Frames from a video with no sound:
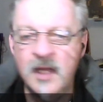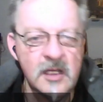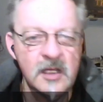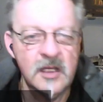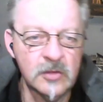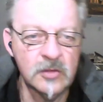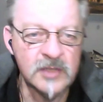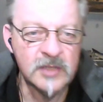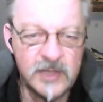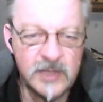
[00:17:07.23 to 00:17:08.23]
Cool.
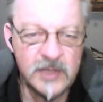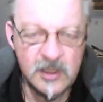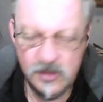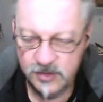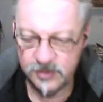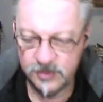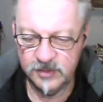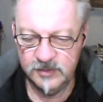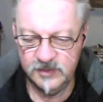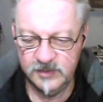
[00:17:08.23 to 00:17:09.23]
Here we go.
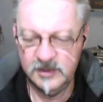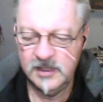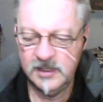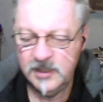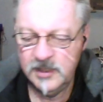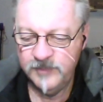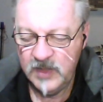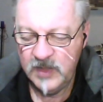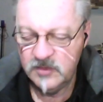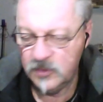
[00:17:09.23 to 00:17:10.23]

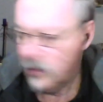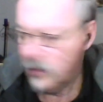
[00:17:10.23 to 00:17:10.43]
So